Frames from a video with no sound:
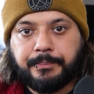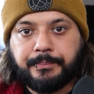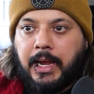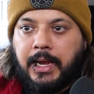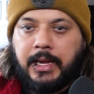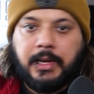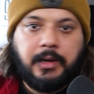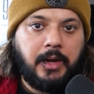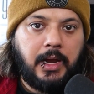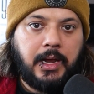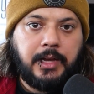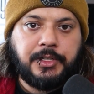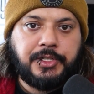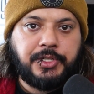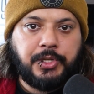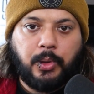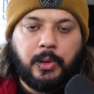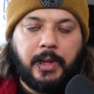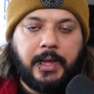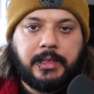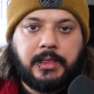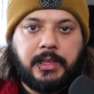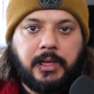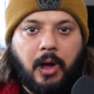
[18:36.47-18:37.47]
And so
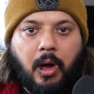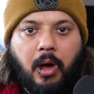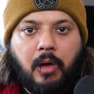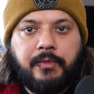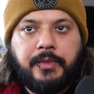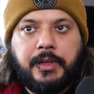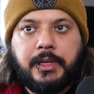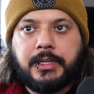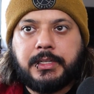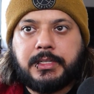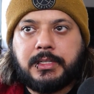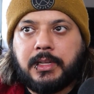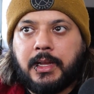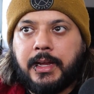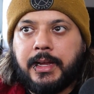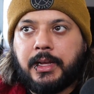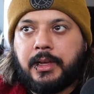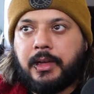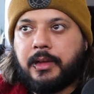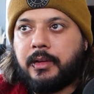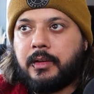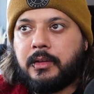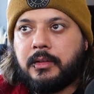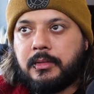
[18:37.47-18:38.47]
like the obvious
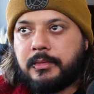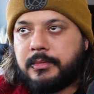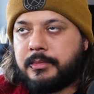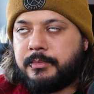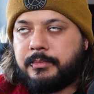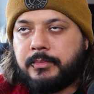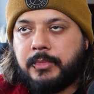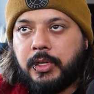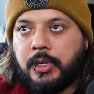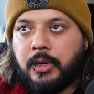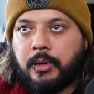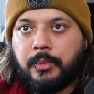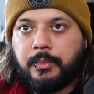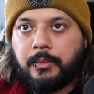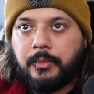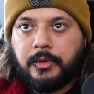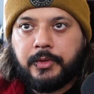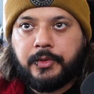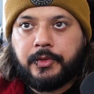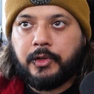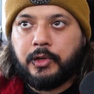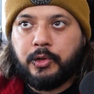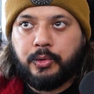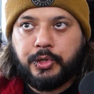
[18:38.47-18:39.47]

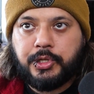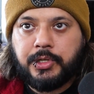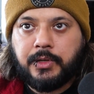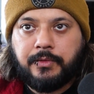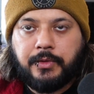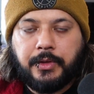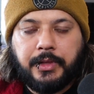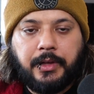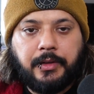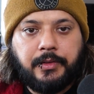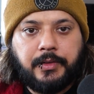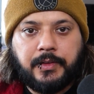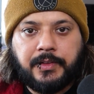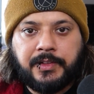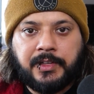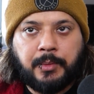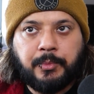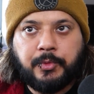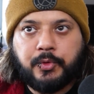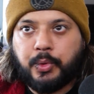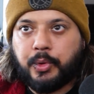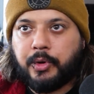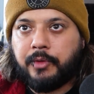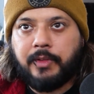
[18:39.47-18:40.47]
solution for this is
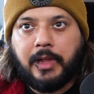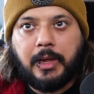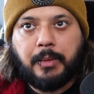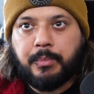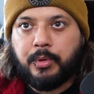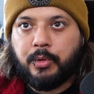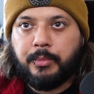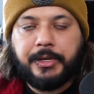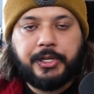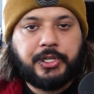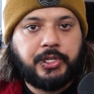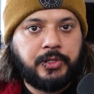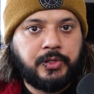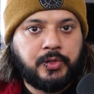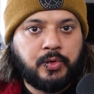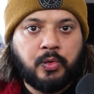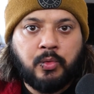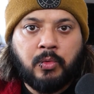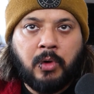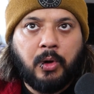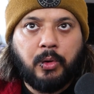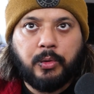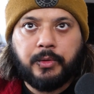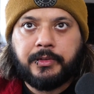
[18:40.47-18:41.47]
some sort of like permissions or
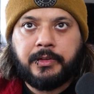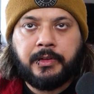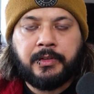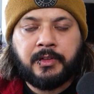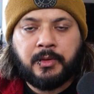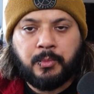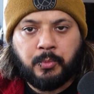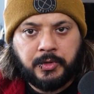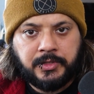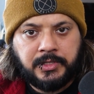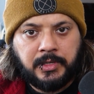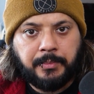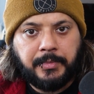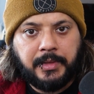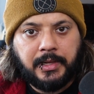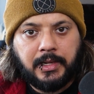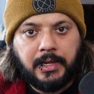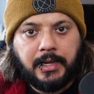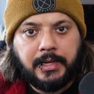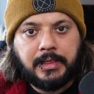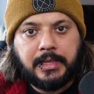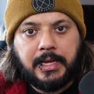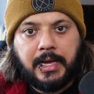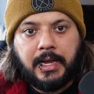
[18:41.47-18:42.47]
roles system or something
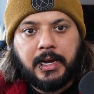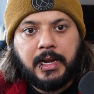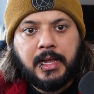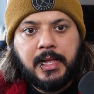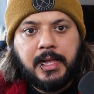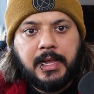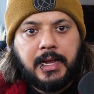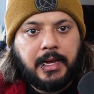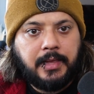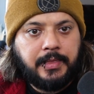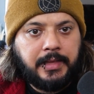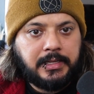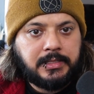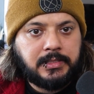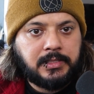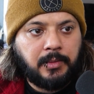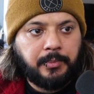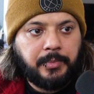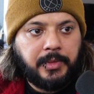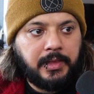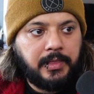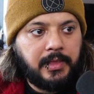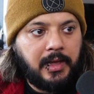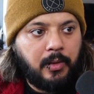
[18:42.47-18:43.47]
like that. And that's
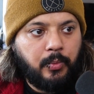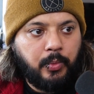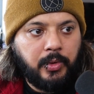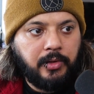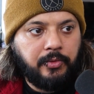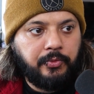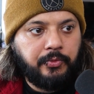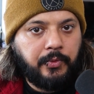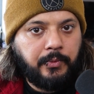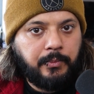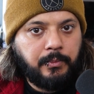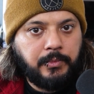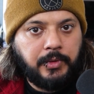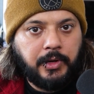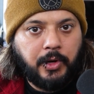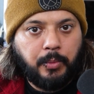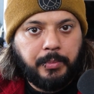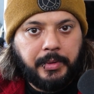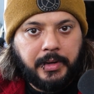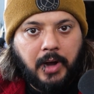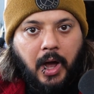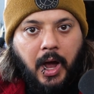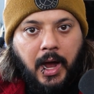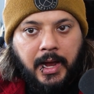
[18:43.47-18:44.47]
something that we've
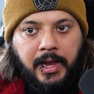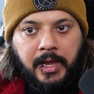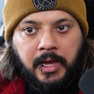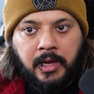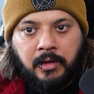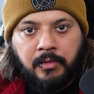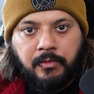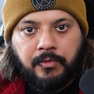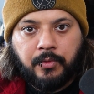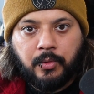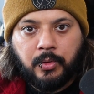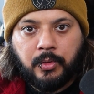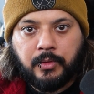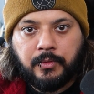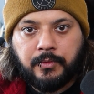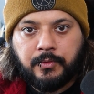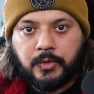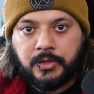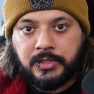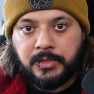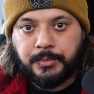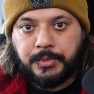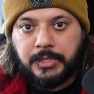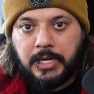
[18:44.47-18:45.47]
been eyeing
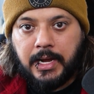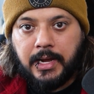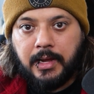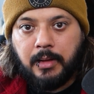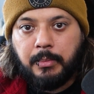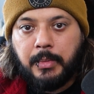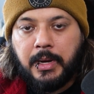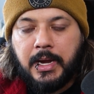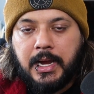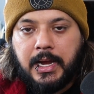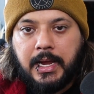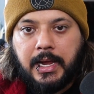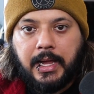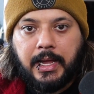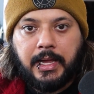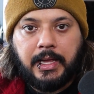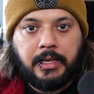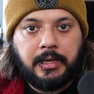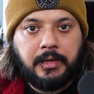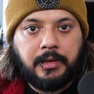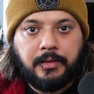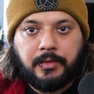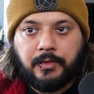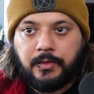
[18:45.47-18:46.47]
for some time,
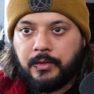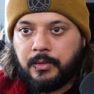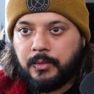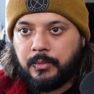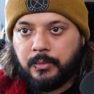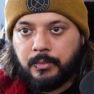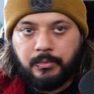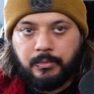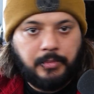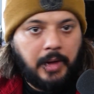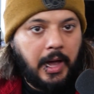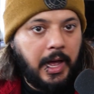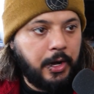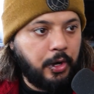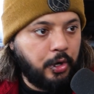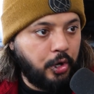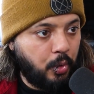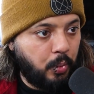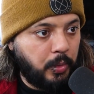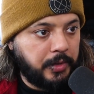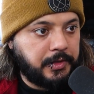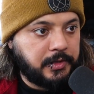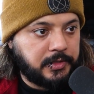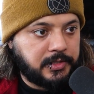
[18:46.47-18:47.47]
and I don't know
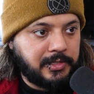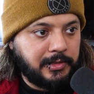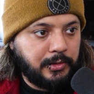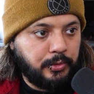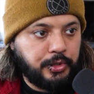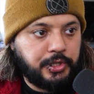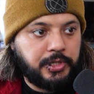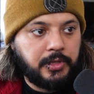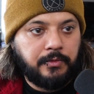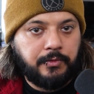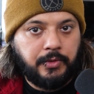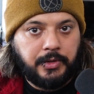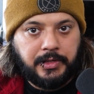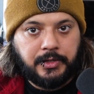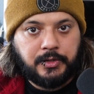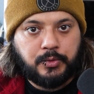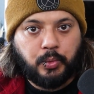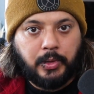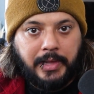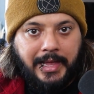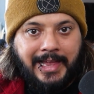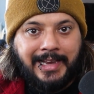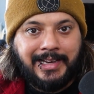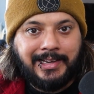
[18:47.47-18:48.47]
what the solution for this
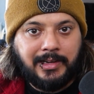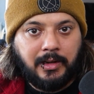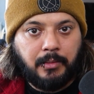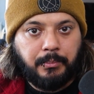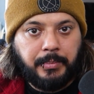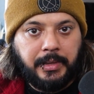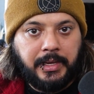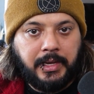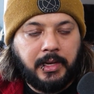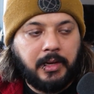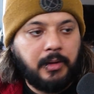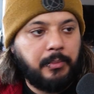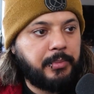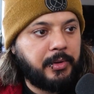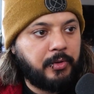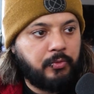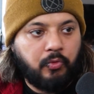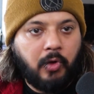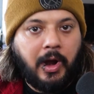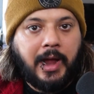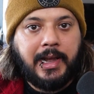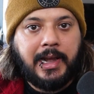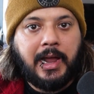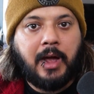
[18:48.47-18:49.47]
will end up being, but
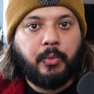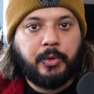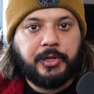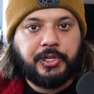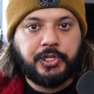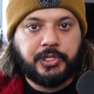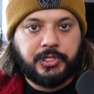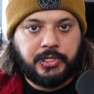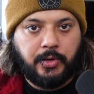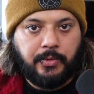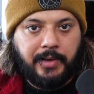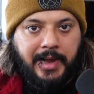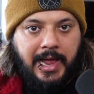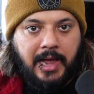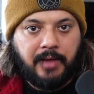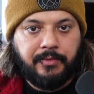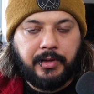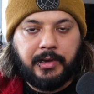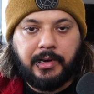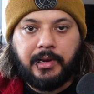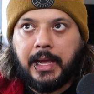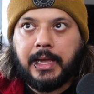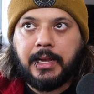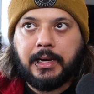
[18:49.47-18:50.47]
right now we just don't have
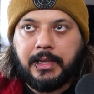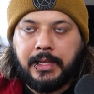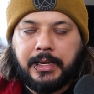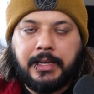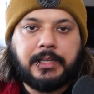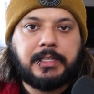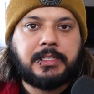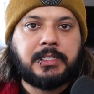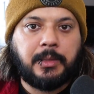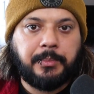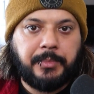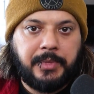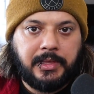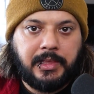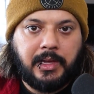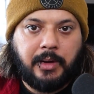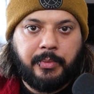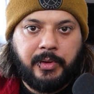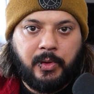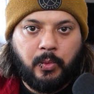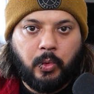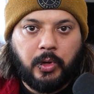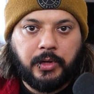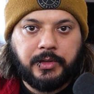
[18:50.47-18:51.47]
it. And it is something that
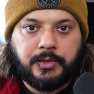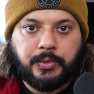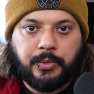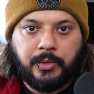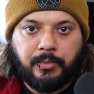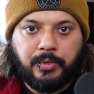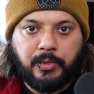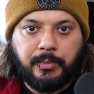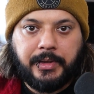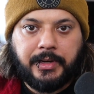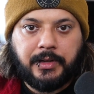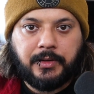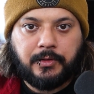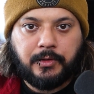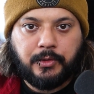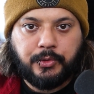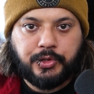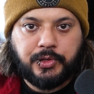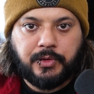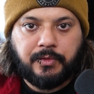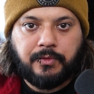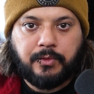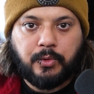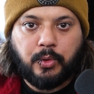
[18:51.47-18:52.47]
we want to implement a
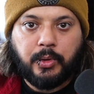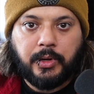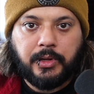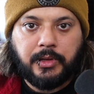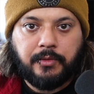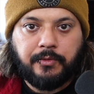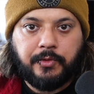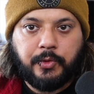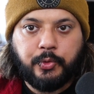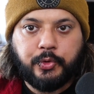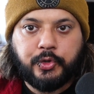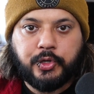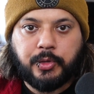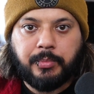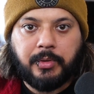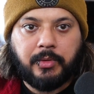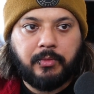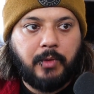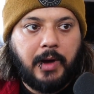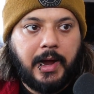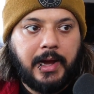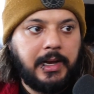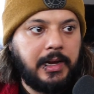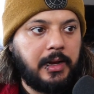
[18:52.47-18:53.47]
solution for in the future, but
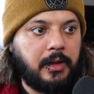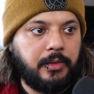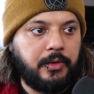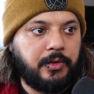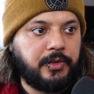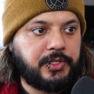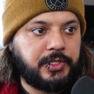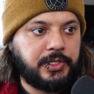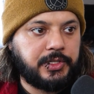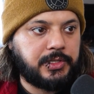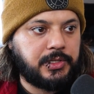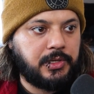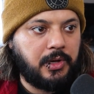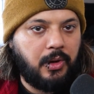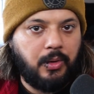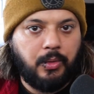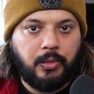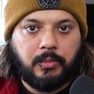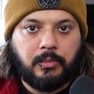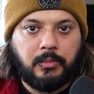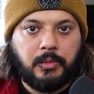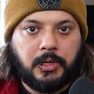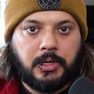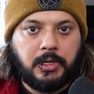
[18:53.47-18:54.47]
right now there's just
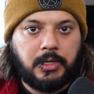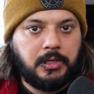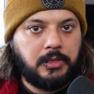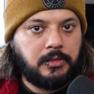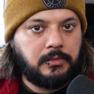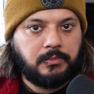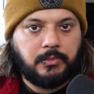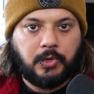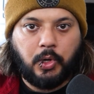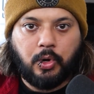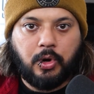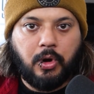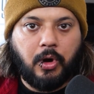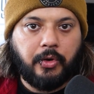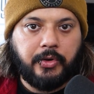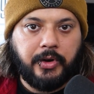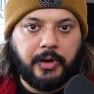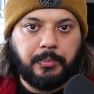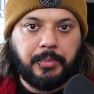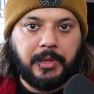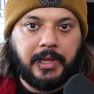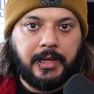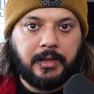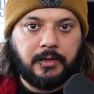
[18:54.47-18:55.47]
no
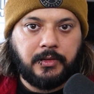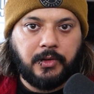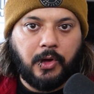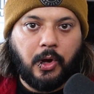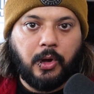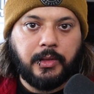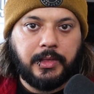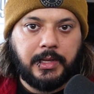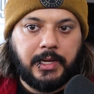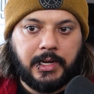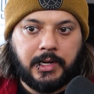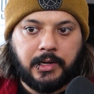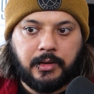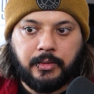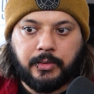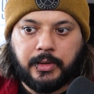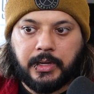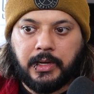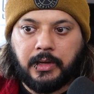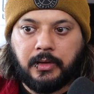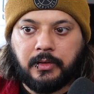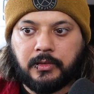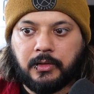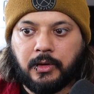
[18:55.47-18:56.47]
concrete plans on that.
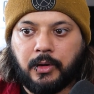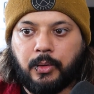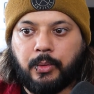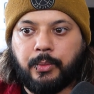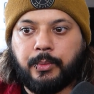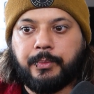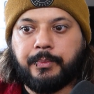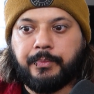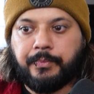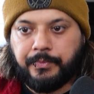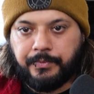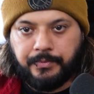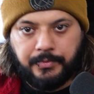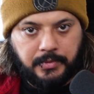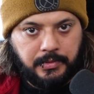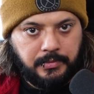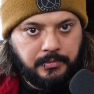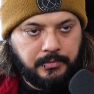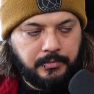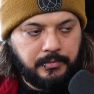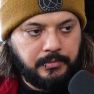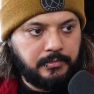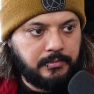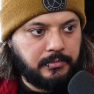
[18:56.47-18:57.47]
Okay, so
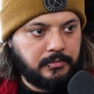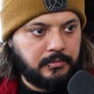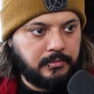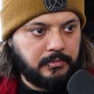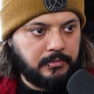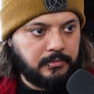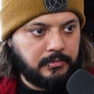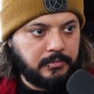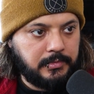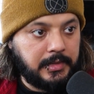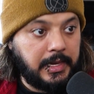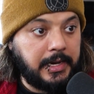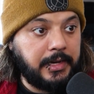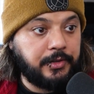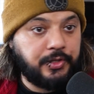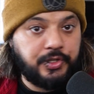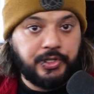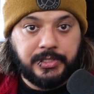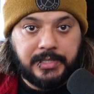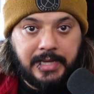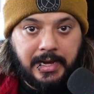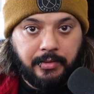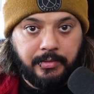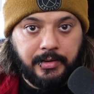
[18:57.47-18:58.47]
that is
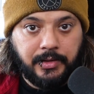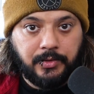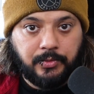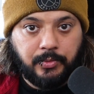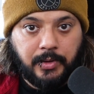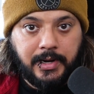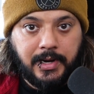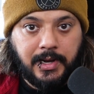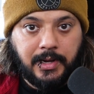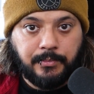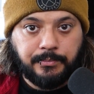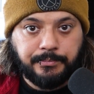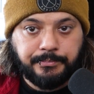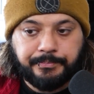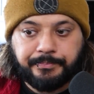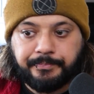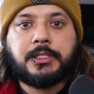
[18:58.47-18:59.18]
just how it is right now.